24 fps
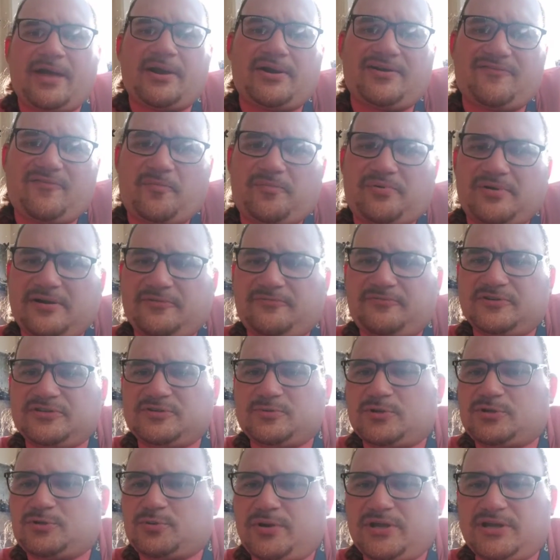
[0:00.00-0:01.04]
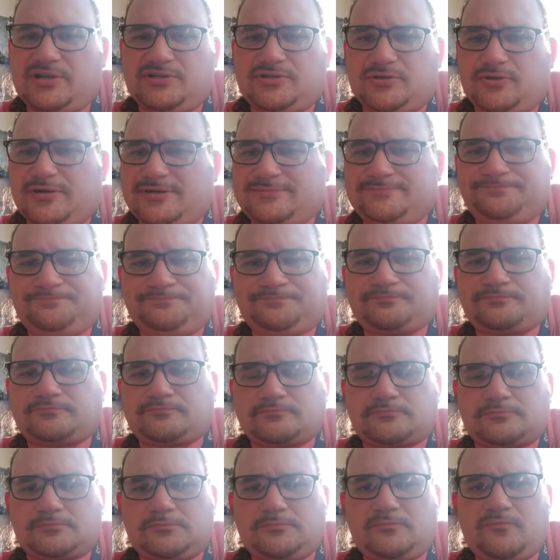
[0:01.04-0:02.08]
I don't have a preference which way you do it.
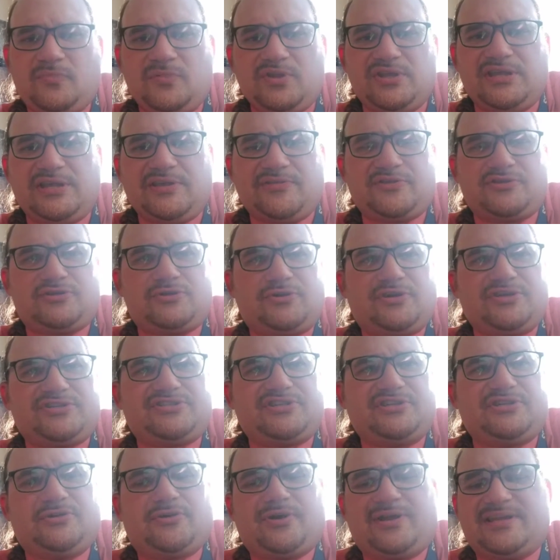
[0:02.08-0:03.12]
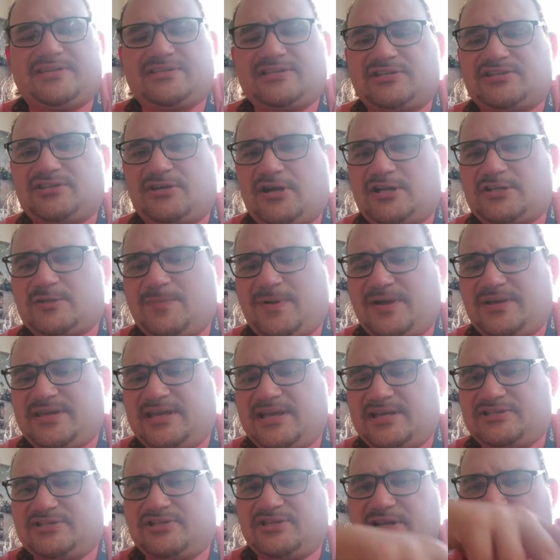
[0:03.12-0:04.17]
You get the choice to do it. As I talked about
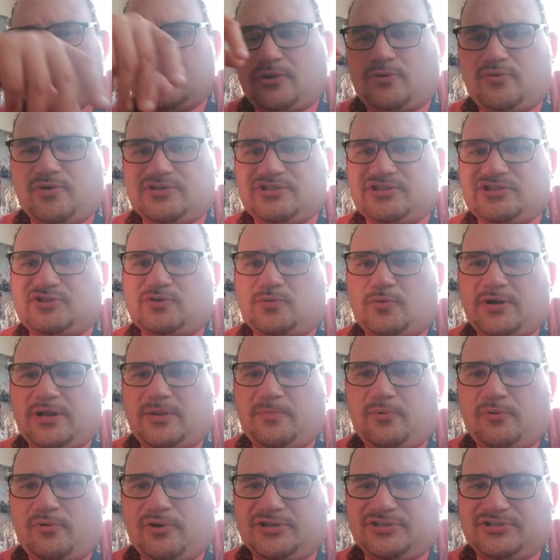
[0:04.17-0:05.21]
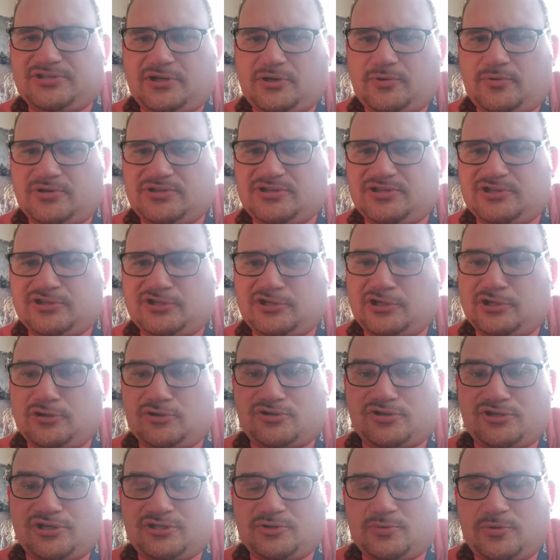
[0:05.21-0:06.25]
yesterday, the quiz is 20 points. Our quizzes are
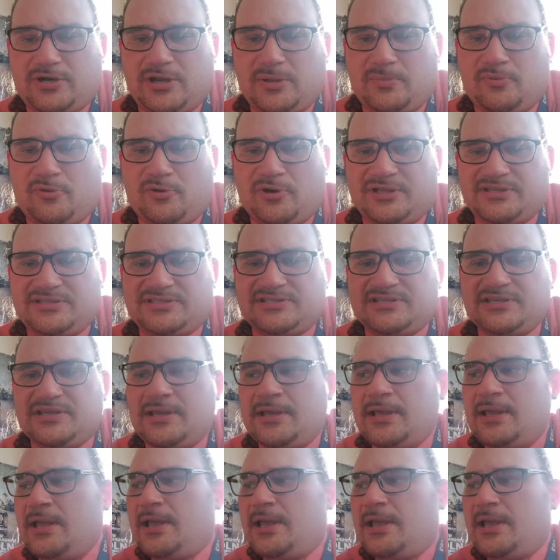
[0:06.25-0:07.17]
usually 20 points.